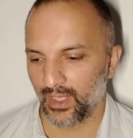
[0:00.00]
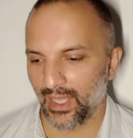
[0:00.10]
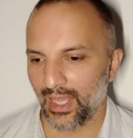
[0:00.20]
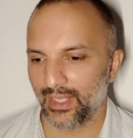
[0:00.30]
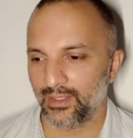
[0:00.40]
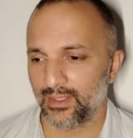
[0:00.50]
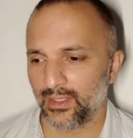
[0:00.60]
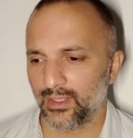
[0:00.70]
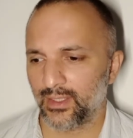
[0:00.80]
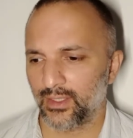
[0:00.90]
And,
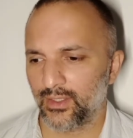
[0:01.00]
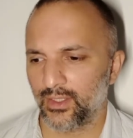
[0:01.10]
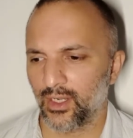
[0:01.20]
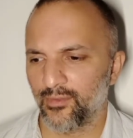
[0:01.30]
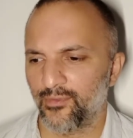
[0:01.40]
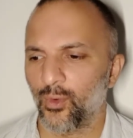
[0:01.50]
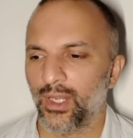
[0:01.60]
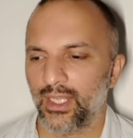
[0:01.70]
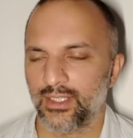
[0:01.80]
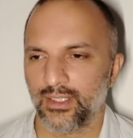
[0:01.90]
you know,
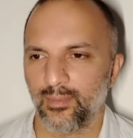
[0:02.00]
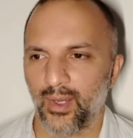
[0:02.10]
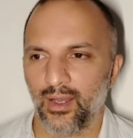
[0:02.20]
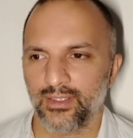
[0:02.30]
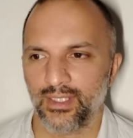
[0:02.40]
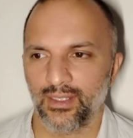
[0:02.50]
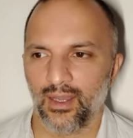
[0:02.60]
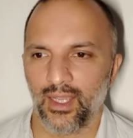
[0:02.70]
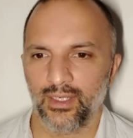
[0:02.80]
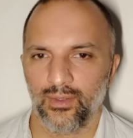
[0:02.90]
falling into the party
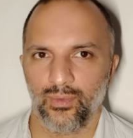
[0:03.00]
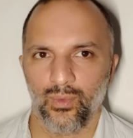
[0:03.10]
line